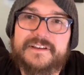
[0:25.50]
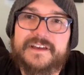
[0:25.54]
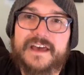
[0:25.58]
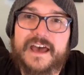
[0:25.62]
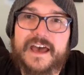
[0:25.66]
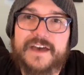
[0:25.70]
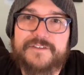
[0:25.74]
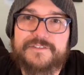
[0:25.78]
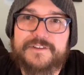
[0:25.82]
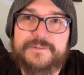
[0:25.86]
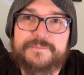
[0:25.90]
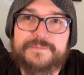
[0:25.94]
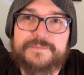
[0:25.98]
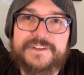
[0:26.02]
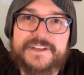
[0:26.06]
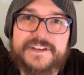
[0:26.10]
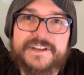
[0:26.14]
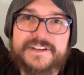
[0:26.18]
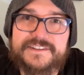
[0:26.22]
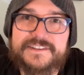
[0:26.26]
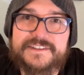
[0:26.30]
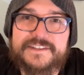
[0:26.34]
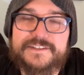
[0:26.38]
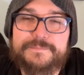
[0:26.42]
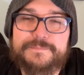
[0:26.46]
I've
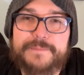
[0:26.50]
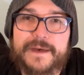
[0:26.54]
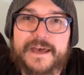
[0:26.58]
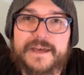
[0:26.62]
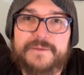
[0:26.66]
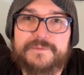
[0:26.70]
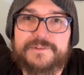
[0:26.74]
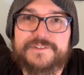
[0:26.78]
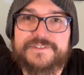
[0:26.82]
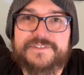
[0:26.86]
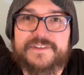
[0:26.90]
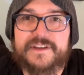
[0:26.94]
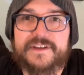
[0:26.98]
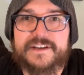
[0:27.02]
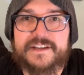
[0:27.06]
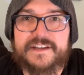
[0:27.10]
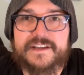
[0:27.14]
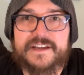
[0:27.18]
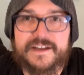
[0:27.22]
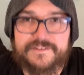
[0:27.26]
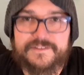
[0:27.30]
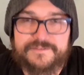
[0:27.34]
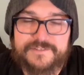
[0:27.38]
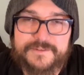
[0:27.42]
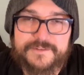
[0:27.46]
completed this Bible study,
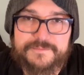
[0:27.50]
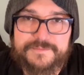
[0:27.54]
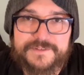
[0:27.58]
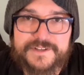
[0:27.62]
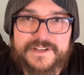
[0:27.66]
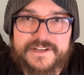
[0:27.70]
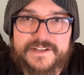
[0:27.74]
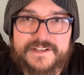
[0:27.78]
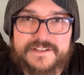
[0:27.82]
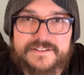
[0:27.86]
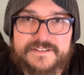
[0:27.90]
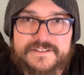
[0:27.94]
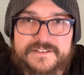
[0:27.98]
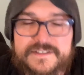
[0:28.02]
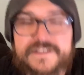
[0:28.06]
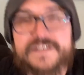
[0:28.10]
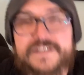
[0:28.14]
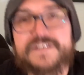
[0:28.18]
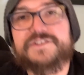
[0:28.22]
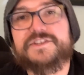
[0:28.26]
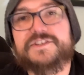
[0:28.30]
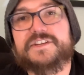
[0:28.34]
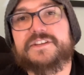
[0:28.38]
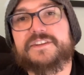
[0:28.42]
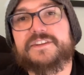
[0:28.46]
I've completed
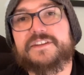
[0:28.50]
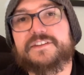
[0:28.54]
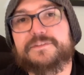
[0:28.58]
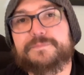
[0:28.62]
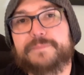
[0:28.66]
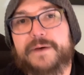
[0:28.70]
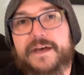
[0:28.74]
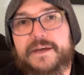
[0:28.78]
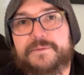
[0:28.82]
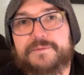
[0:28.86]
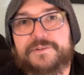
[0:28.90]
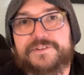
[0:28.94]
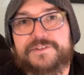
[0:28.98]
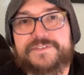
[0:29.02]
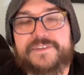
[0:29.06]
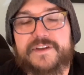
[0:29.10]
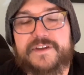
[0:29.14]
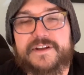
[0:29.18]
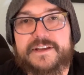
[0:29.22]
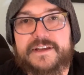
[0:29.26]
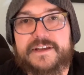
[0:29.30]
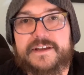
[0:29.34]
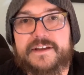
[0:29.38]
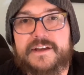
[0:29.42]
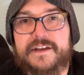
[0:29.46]
teaching this Bible
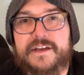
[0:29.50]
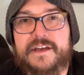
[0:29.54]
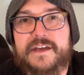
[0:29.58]
study,